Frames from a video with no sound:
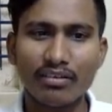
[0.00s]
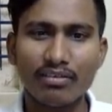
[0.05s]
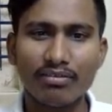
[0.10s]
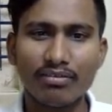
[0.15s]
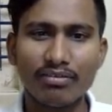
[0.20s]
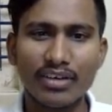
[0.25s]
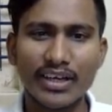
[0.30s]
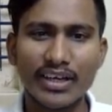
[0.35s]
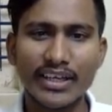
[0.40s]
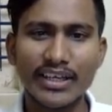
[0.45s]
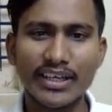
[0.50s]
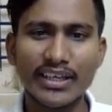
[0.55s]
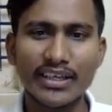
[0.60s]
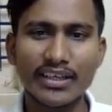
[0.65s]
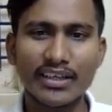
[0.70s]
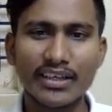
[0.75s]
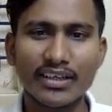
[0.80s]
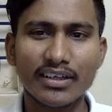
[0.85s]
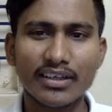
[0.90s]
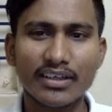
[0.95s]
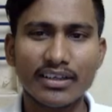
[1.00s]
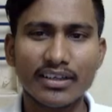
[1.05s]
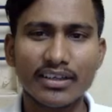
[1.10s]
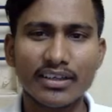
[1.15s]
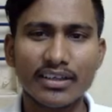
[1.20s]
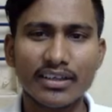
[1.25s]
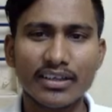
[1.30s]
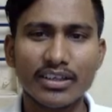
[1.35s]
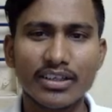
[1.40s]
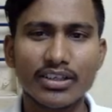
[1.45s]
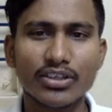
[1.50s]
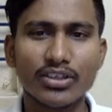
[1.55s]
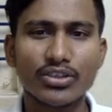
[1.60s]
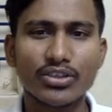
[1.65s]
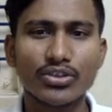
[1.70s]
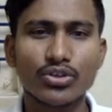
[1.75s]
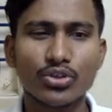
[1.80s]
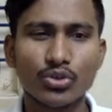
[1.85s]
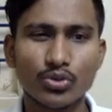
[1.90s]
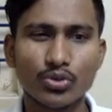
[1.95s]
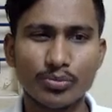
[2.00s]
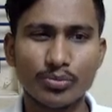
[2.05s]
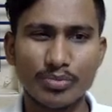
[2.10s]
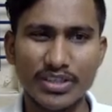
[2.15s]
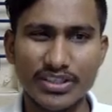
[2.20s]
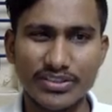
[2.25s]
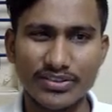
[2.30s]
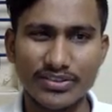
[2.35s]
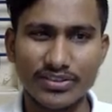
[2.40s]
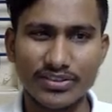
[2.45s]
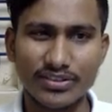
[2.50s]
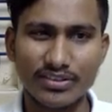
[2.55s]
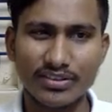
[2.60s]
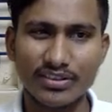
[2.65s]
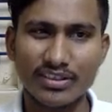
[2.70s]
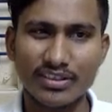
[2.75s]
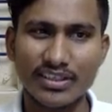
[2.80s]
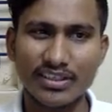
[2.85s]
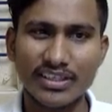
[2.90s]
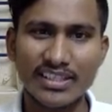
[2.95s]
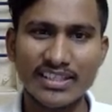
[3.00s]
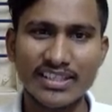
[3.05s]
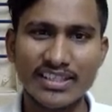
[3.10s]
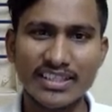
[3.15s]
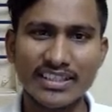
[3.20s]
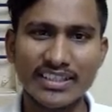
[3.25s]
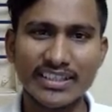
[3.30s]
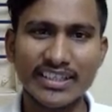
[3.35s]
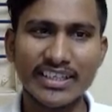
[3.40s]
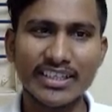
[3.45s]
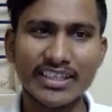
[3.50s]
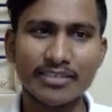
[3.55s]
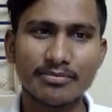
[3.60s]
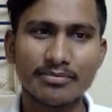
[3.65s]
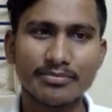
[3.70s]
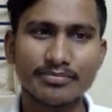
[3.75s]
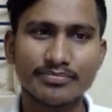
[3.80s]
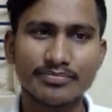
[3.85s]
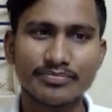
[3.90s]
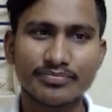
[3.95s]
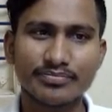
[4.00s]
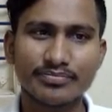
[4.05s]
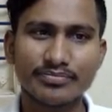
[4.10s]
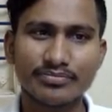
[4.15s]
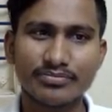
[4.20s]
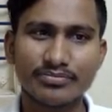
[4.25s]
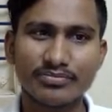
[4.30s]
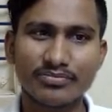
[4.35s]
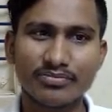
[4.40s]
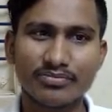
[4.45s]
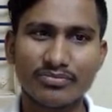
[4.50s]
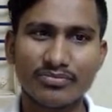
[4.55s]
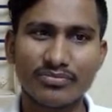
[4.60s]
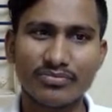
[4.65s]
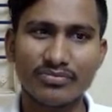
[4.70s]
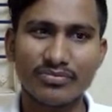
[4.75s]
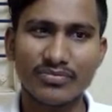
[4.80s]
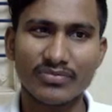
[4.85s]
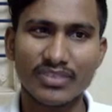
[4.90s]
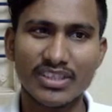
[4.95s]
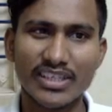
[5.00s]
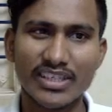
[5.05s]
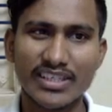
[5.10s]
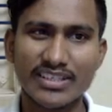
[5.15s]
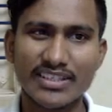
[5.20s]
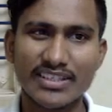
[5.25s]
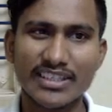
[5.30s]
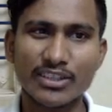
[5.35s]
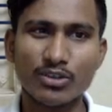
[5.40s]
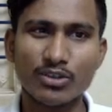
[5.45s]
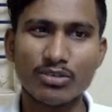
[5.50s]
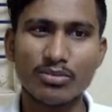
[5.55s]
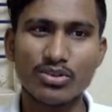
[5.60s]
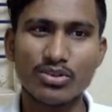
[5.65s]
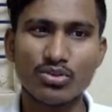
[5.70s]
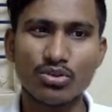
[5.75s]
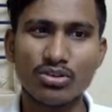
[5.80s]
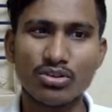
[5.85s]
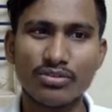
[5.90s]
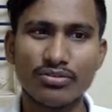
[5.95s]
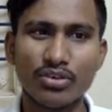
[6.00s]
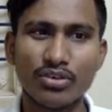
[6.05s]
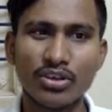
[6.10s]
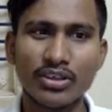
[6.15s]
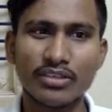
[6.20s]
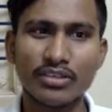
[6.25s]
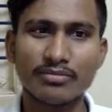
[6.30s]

5 rupees. Isn't it? Yes, it will be sold for